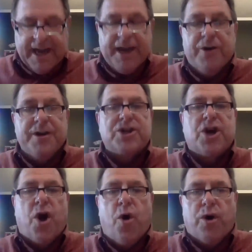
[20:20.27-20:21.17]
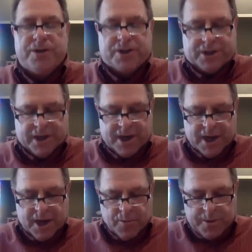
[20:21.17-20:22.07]
enter His courts
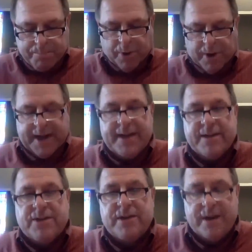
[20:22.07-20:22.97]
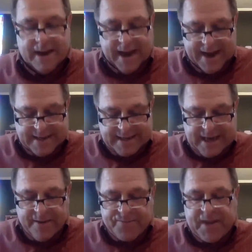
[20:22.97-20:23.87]
with praise, and
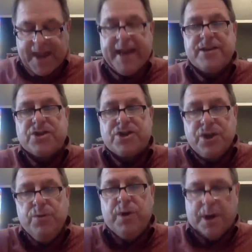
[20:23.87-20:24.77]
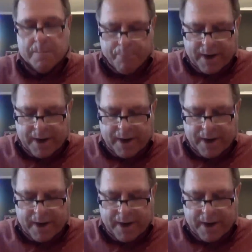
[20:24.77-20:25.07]
give thanks to Him.